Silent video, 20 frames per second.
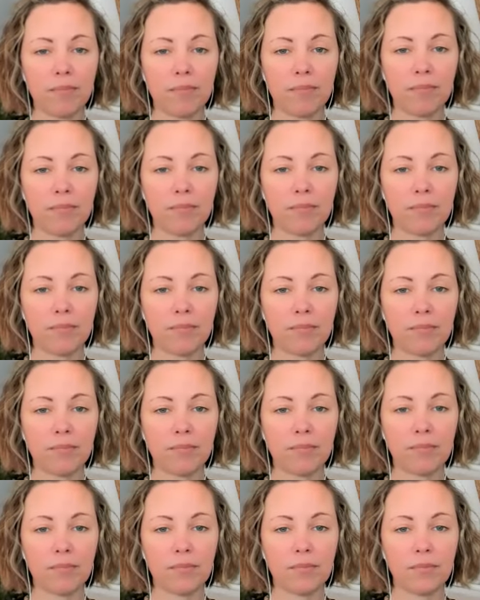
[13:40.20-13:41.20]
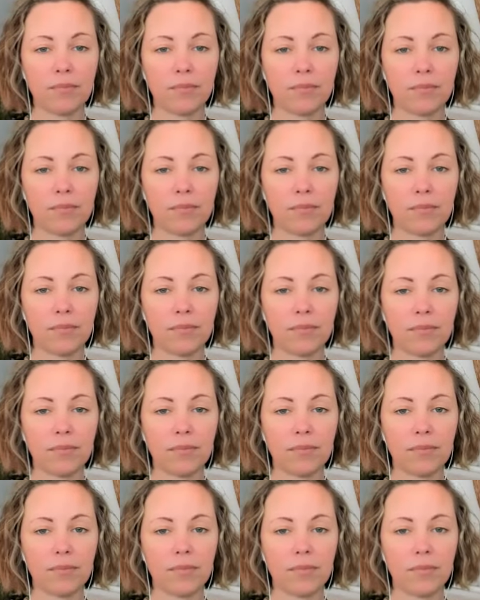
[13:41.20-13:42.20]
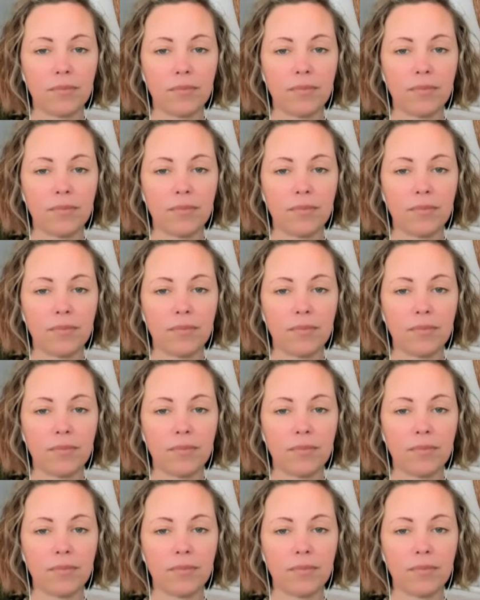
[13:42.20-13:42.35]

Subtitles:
(silence)